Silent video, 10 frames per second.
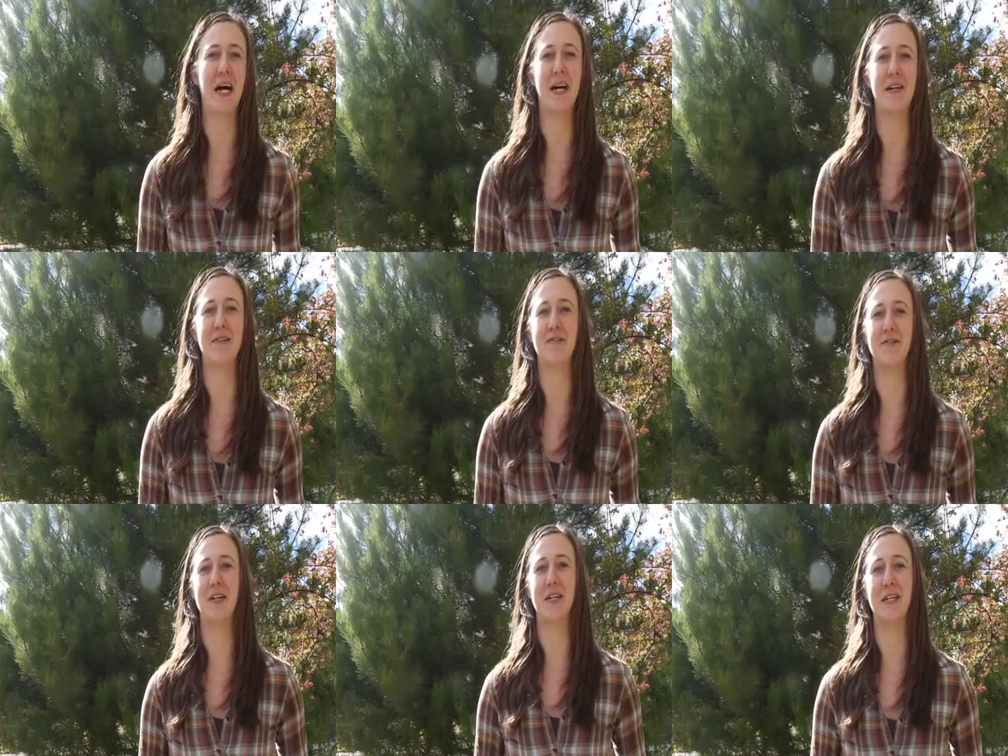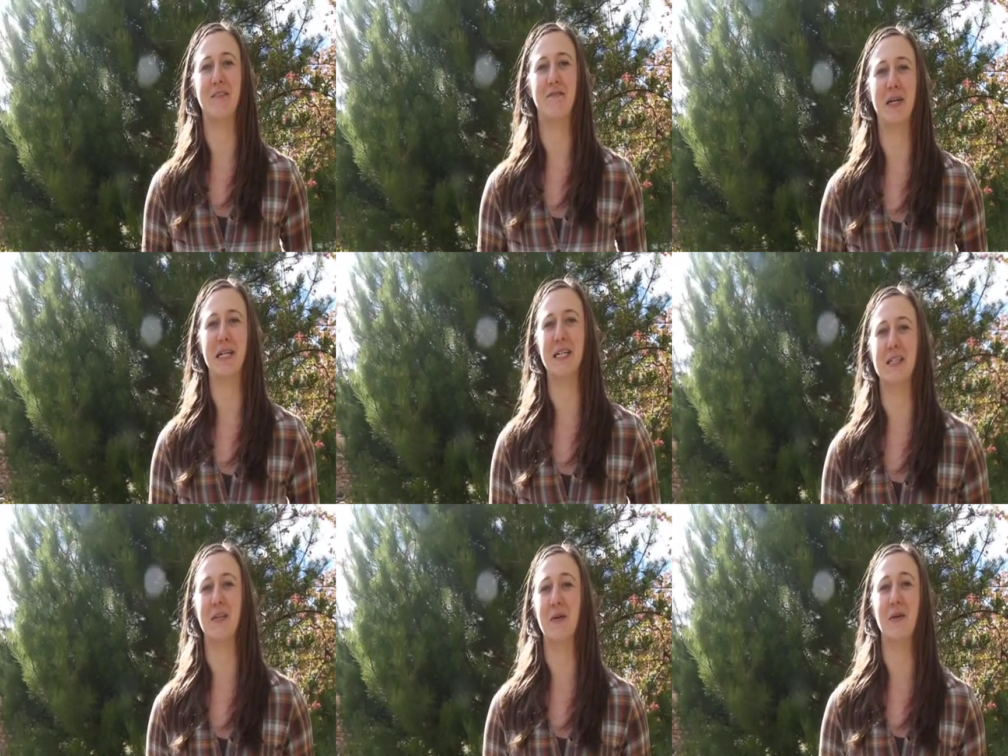have enough money
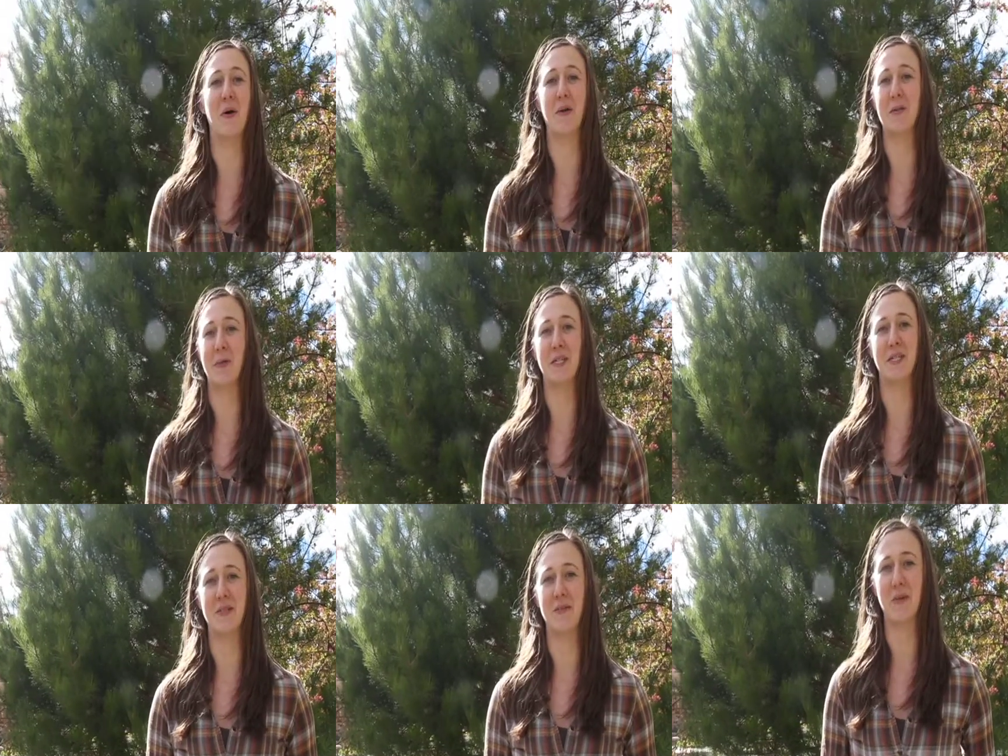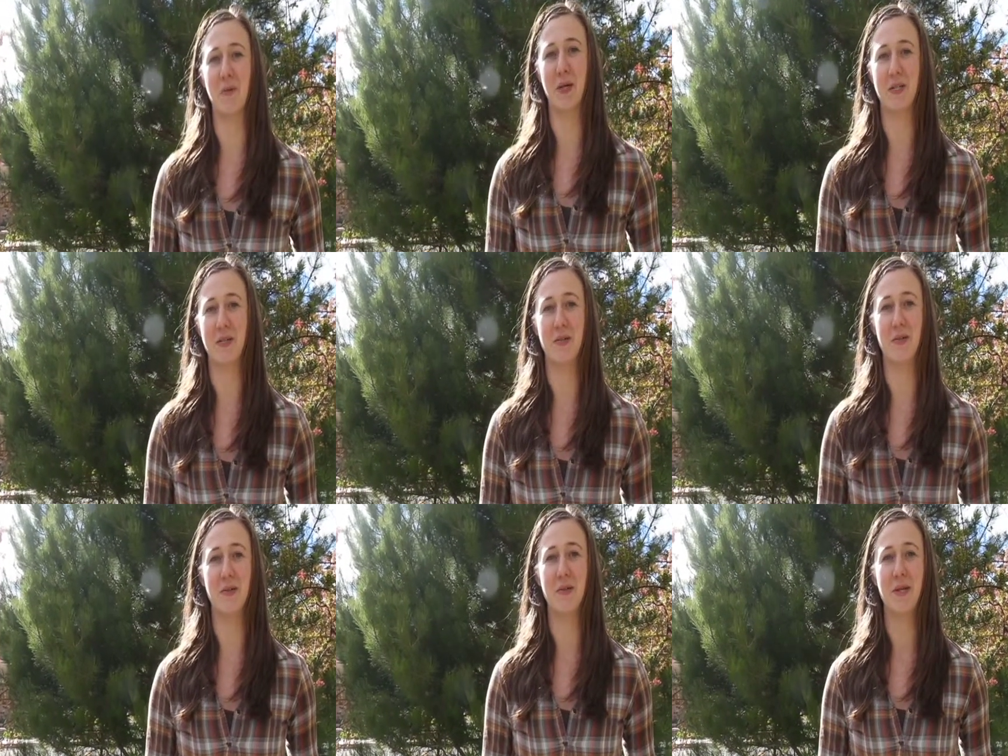to go to all the places we want
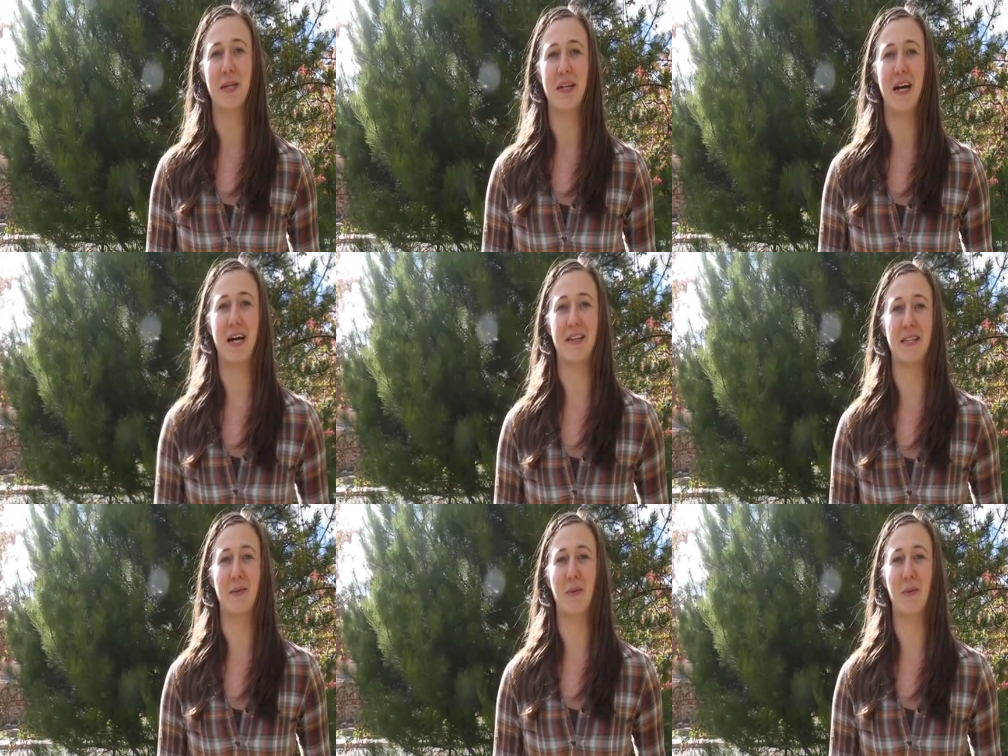to at this